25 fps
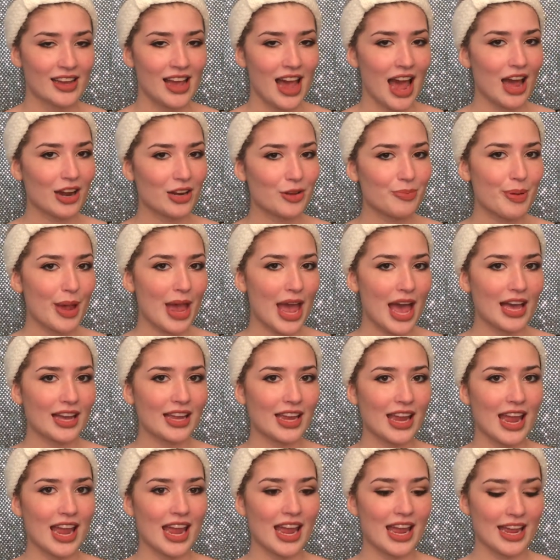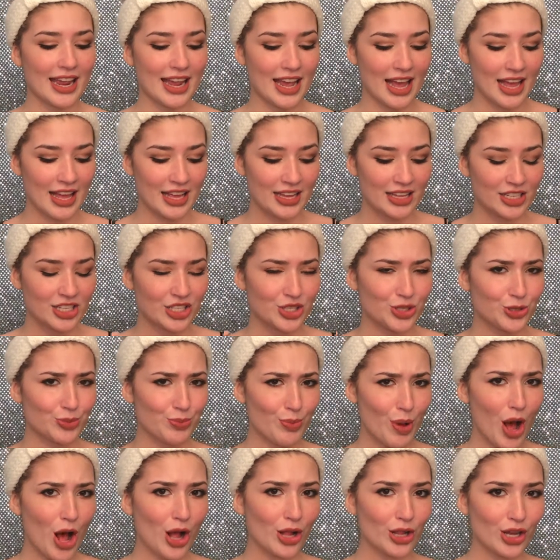how to pack a
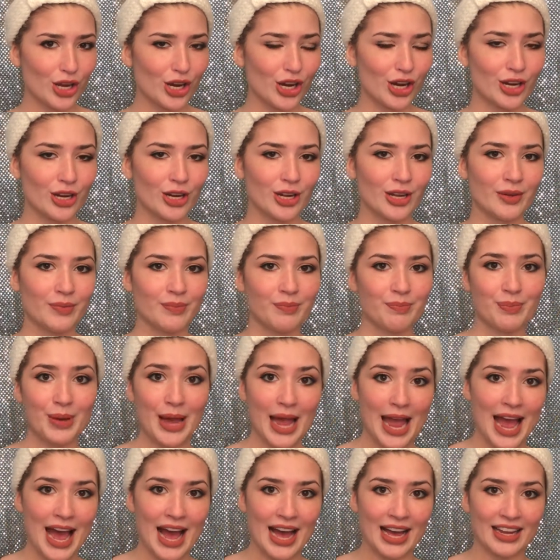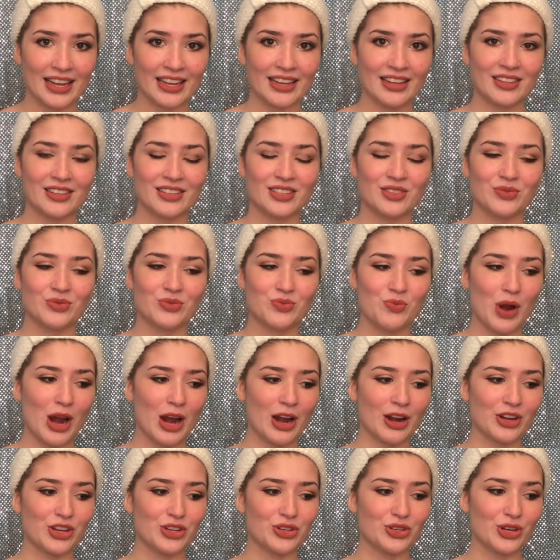smaller bag
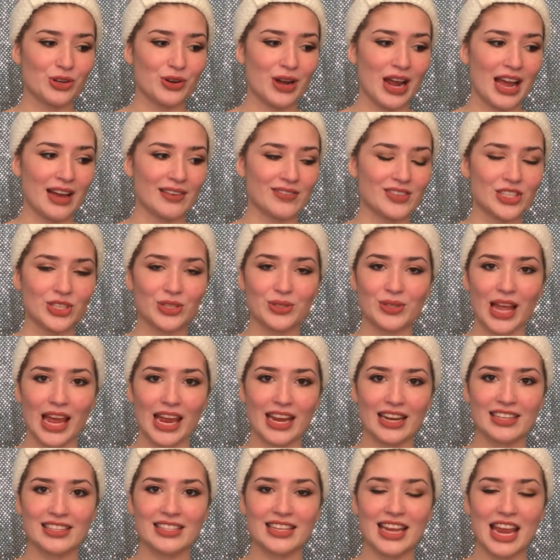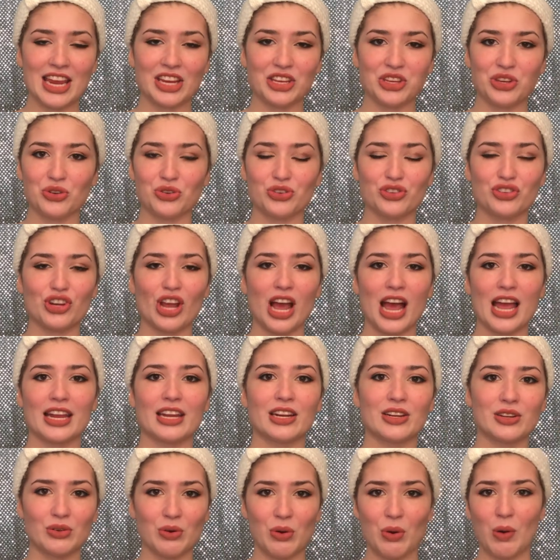where you don't have to like take your
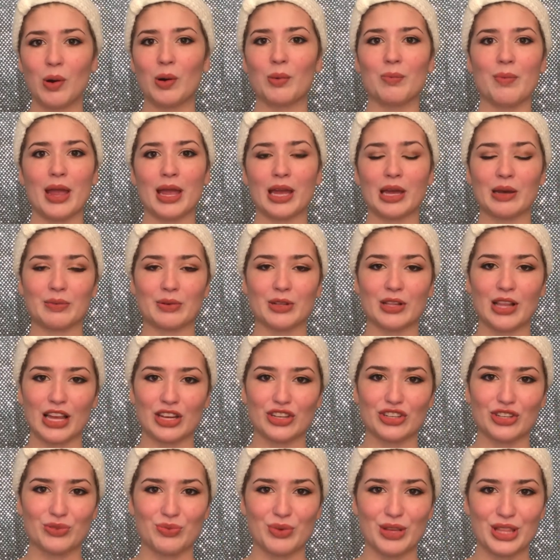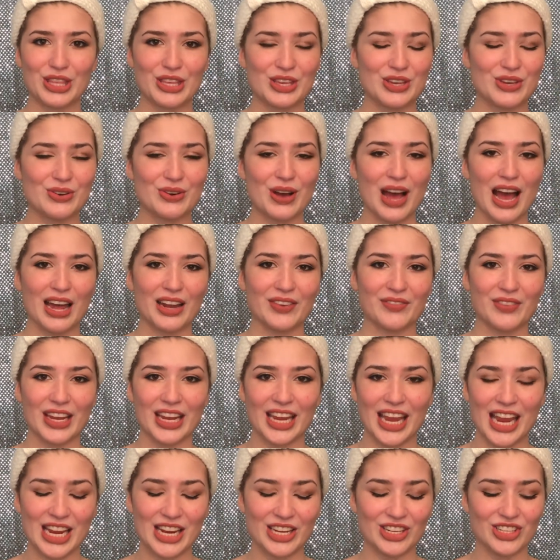giant whole makeup collection with you on
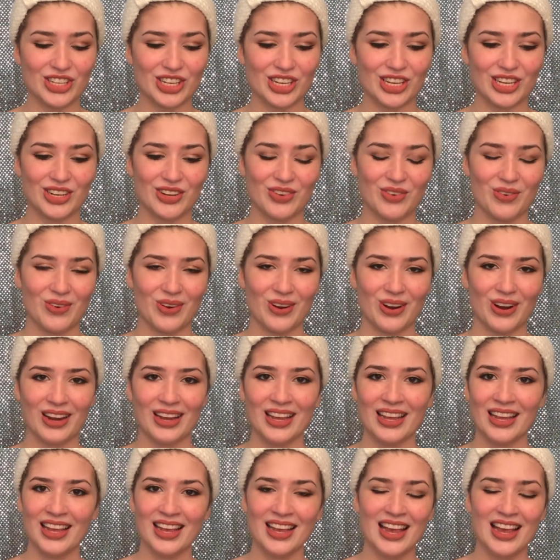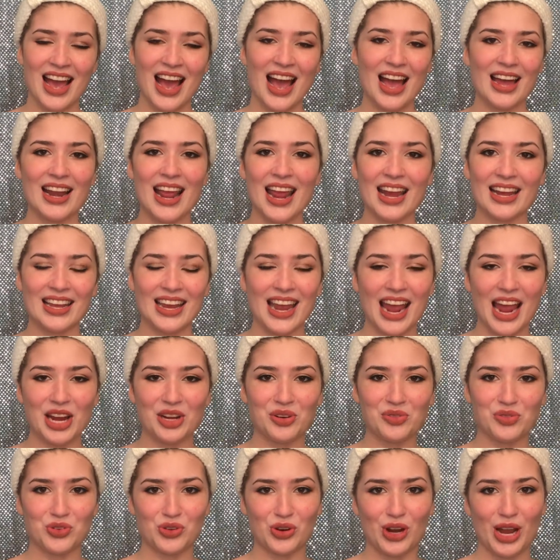vacation or on any
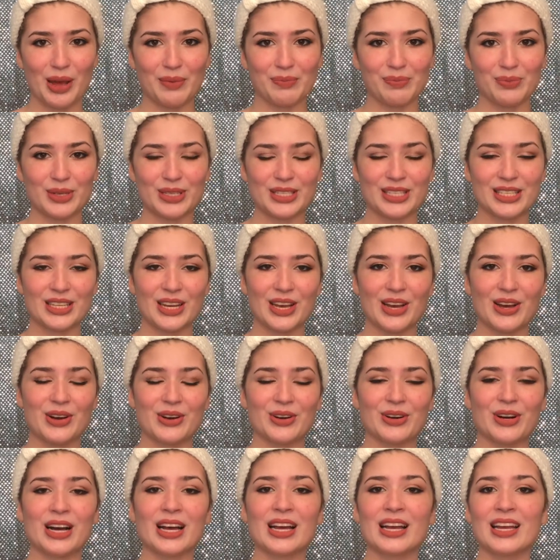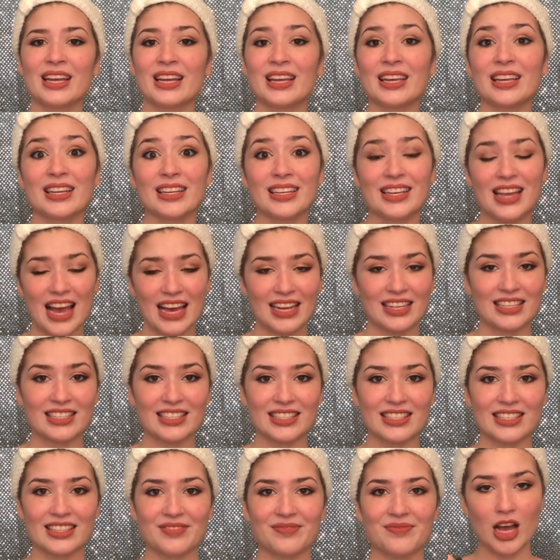kind of trip. So
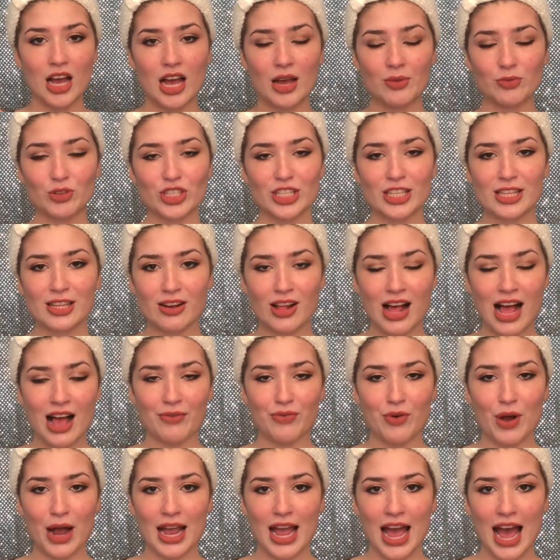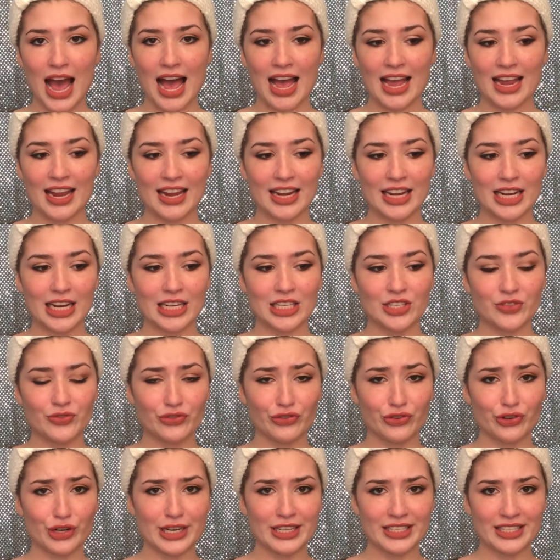yes, just a little FYI, it is
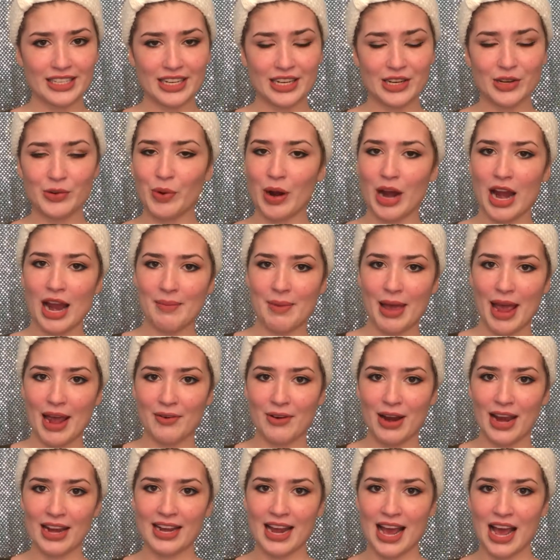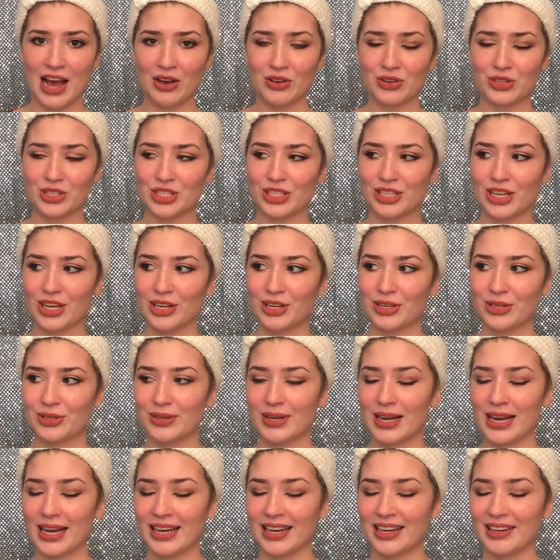freezing where I'm at right now,
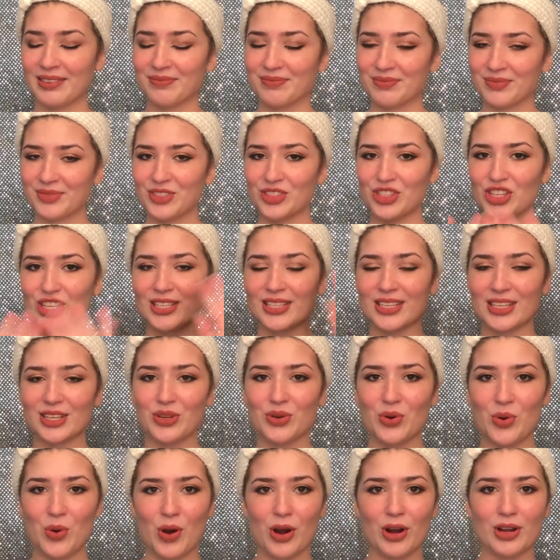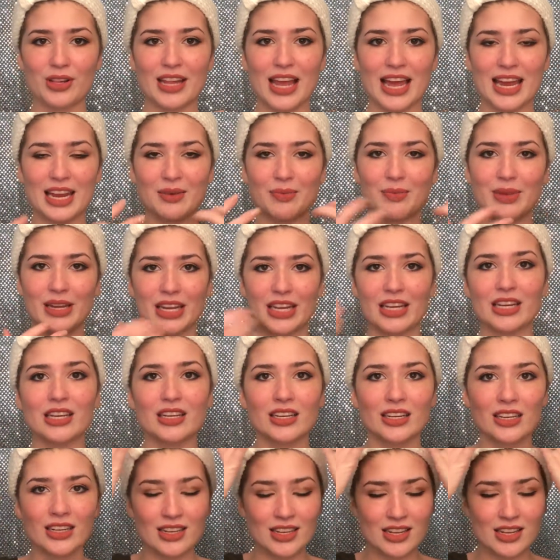so just ignore like me